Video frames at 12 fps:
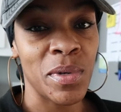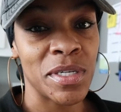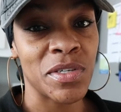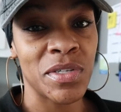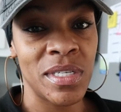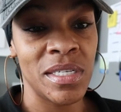
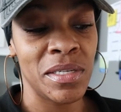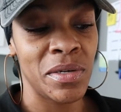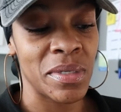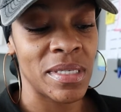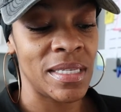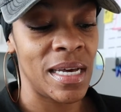Winter sitting
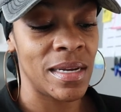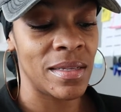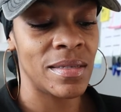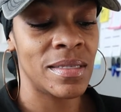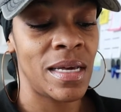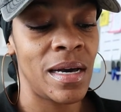on the side
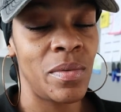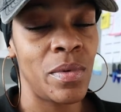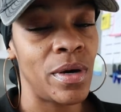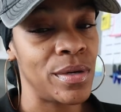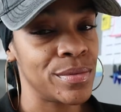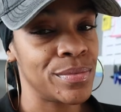of the
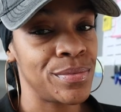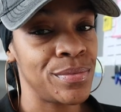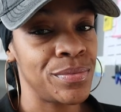sidewalk.